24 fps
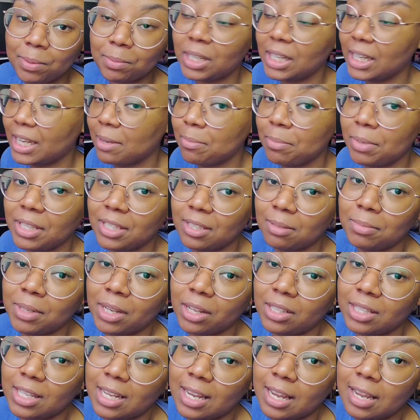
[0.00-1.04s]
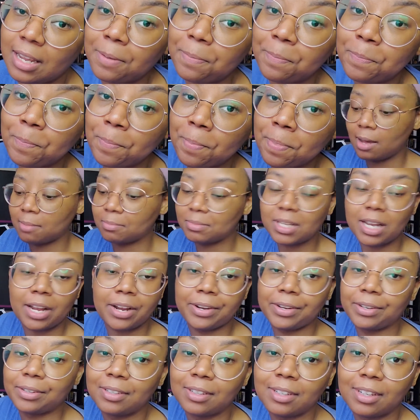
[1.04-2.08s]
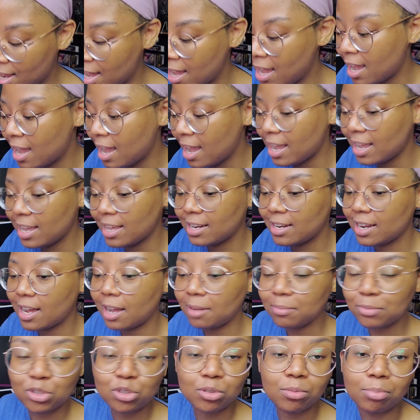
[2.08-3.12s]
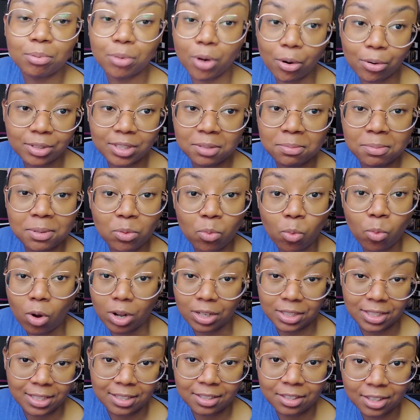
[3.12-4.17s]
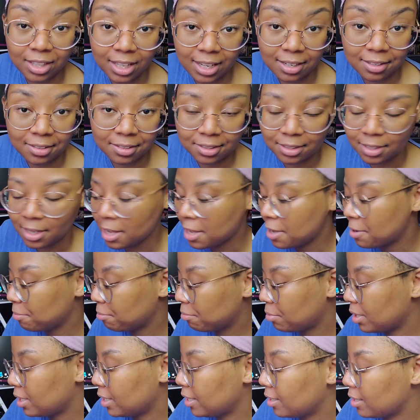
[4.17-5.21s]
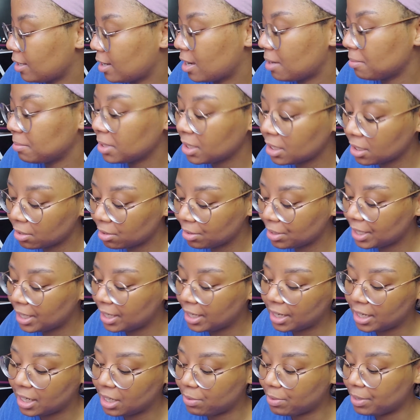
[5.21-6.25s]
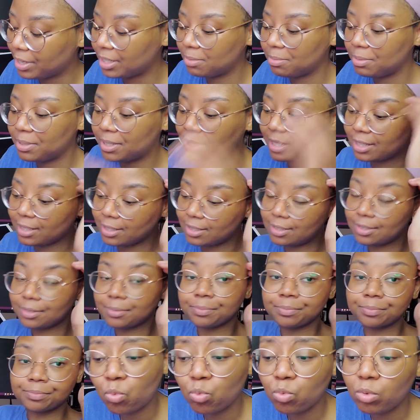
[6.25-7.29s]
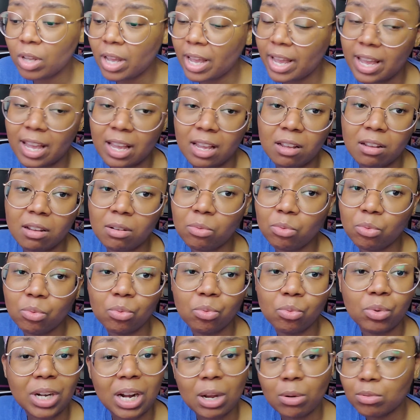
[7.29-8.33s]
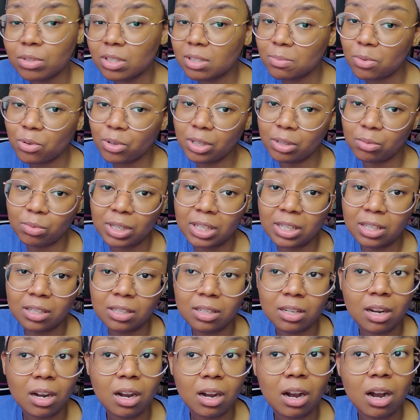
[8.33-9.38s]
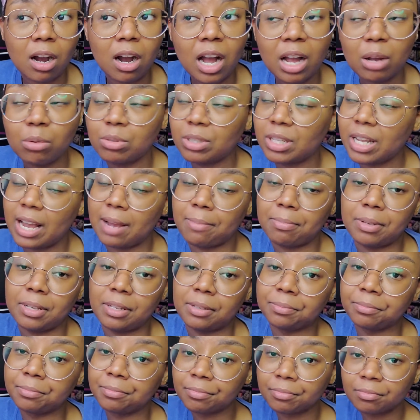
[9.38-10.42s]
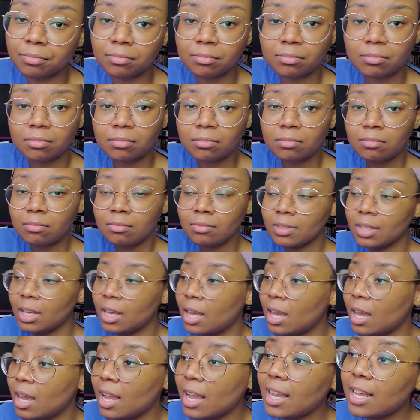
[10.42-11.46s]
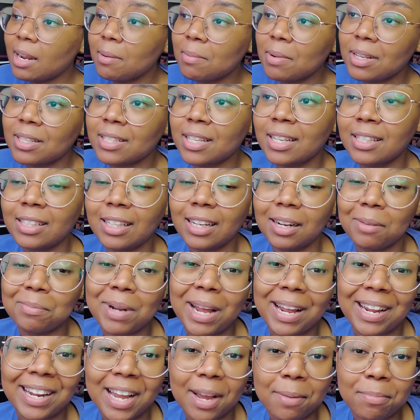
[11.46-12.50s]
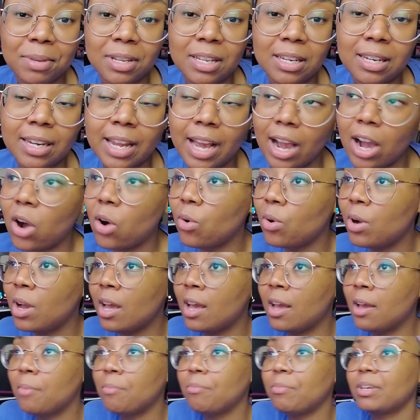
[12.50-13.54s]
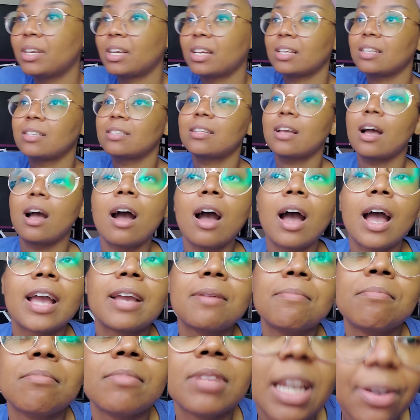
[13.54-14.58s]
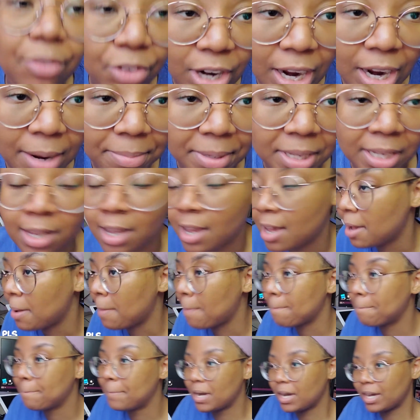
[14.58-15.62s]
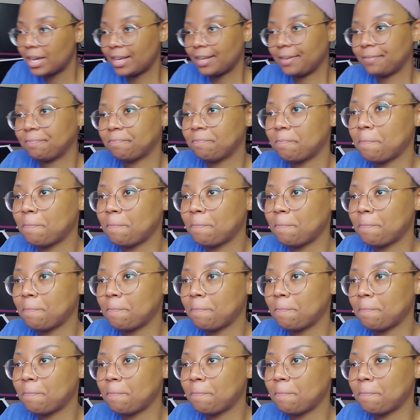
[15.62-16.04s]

gonna get me some Delta 8. I'm tired. And I'm too broke to be wanting things, but I'm gonna go get it anyways because, hey, when I was smoking, I was happy. And I'm not saying that I'm not happy now because I'm never happy, but